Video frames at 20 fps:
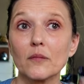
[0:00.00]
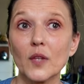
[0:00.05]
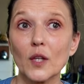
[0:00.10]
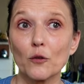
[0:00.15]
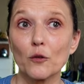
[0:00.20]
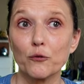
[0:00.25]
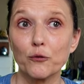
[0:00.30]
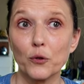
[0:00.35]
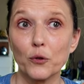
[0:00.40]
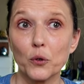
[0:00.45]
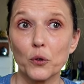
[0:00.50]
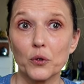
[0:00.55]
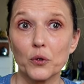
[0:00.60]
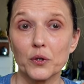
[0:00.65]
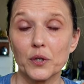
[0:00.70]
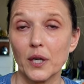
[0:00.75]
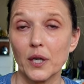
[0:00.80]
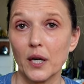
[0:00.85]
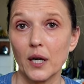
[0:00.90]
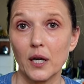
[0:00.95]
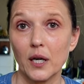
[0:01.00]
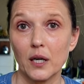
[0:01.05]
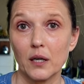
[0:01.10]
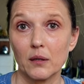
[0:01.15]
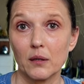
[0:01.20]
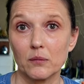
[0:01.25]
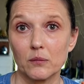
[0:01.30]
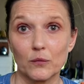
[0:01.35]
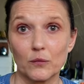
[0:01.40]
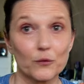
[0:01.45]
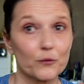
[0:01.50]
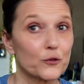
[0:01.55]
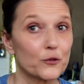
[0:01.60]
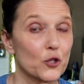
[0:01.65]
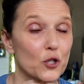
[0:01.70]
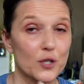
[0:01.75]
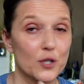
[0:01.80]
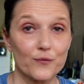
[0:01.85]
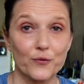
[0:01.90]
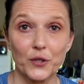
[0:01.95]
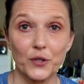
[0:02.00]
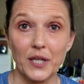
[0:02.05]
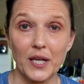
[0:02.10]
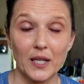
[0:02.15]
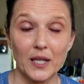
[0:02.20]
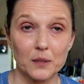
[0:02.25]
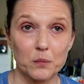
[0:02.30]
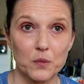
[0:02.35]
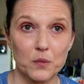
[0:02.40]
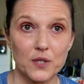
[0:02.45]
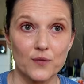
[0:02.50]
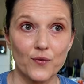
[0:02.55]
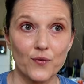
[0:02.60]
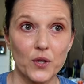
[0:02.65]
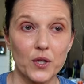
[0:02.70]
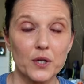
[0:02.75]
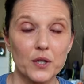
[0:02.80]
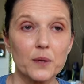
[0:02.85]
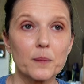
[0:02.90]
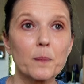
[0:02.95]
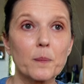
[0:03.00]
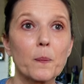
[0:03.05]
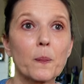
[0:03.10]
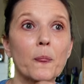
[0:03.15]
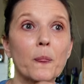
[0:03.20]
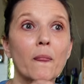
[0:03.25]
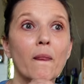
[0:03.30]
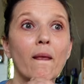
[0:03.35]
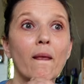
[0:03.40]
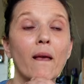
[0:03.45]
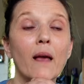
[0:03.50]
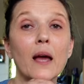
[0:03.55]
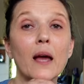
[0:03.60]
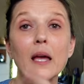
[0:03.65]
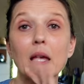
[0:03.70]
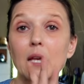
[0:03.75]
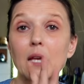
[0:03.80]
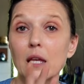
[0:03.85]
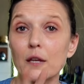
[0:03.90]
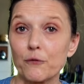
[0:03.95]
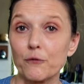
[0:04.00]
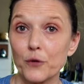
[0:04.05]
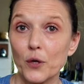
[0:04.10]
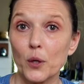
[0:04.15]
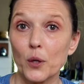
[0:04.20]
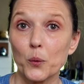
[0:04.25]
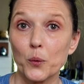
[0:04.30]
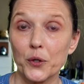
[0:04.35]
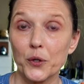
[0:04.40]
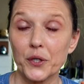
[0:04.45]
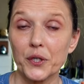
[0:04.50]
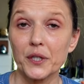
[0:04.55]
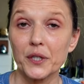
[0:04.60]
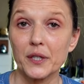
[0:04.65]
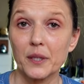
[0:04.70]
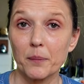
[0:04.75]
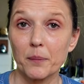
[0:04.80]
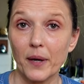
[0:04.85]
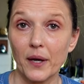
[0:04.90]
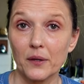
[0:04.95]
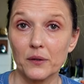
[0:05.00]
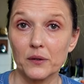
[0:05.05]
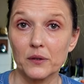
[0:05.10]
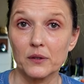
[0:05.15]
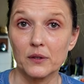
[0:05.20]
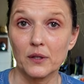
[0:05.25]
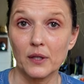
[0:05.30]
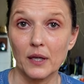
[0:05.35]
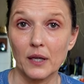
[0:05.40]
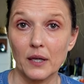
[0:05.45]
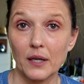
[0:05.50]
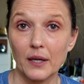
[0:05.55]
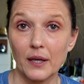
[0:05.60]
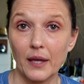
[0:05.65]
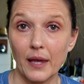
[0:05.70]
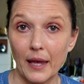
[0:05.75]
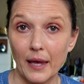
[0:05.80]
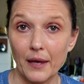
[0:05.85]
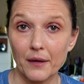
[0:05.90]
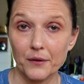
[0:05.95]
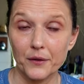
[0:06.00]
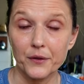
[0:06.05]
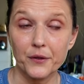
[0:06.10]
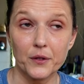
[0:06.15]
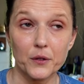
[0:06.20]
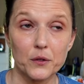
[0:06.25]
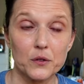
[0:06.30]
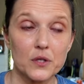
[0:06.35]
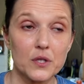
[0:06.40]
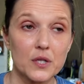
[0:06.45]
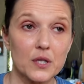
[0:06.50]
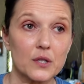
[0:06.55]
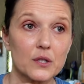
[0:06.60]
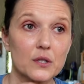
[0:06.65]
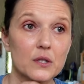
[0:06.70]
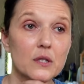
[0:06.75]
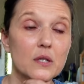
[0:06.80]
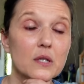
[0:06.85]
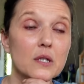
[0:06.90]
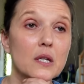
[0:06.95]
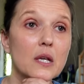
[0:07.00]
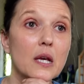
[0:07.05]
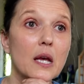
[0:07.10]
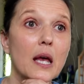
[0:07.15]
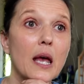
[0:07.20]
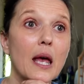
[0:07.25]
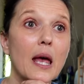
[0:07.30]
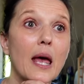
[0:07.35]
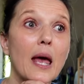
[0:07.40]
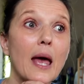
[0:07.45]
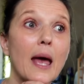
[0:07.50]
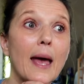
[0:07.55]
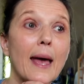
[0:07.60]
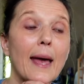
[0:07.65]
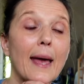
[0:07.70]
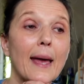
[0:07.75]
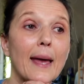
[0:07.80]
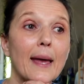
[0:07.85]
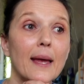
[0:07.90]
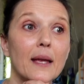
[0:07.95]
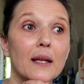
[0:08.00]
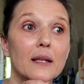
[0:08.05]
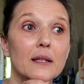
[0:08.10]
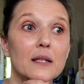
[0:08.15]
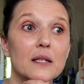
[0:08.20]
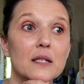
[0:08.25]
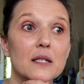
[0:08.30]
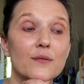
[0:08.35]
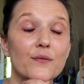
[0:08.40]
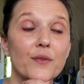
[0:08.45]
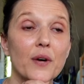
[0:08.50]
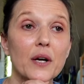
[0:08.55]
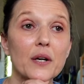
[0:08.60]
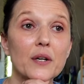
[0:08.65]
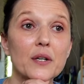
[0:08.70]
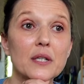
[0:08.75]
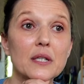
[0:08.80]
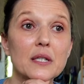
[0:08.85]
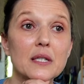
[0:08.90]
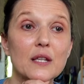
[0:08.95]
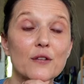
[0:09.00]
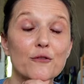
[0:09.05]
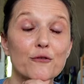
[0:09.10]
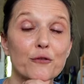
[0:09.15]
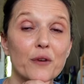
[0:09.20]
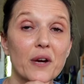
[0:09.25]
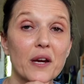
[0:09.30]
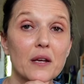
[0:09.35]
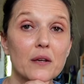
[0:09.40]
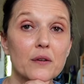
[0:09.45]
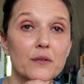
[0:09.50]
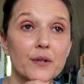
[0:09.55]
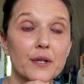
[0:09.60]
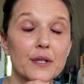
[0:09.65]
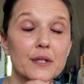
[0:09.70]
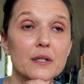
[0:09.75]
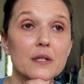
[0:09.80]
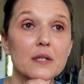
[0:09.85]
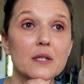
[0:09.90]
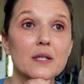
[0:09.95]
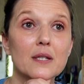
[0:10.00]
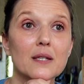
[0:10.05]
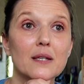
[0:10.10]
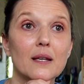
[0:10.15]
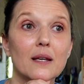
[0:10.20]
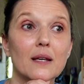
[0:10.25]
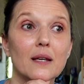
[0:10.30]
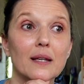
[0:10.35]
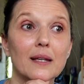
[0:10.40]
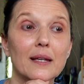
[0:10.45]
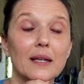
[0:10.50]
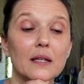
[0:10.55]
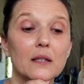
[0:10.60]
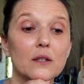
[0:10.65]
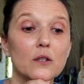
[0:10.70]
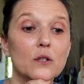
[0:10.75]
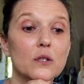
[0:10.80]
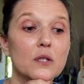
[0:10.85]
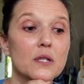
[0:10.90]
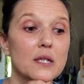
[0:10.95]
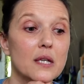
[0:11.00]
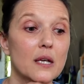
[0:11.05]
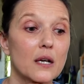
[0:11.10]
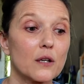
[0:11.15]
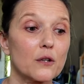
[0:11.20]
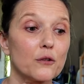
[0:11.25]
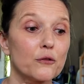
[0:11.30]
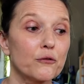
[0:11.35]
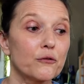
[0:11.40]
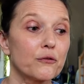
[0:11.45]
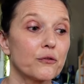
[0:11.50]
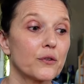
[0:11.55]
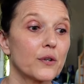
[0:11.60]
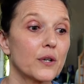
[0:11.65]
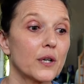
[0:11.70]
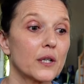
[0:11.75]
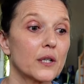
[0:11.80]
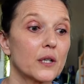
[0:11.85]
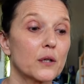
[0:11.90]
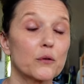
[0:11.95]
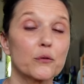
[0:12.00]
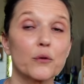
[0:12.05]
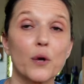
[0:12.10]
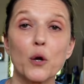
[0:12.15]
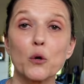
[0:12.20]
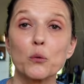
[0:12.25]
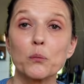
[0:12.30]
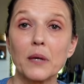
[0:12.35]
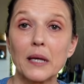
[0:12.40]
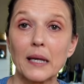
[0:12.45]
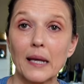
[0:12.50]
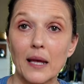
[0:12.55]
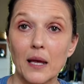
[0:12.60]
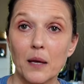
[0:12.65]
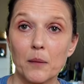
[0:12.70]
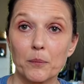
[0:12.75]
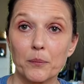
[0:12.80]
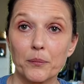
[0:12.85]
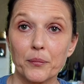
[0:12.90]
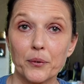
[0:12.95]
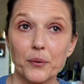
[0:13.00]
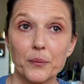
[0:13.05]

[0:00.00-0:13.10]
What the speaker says: for just for the atmosphere, if you're worried about health concerns. And as far as the fragrance, get yourself an aroma lamp.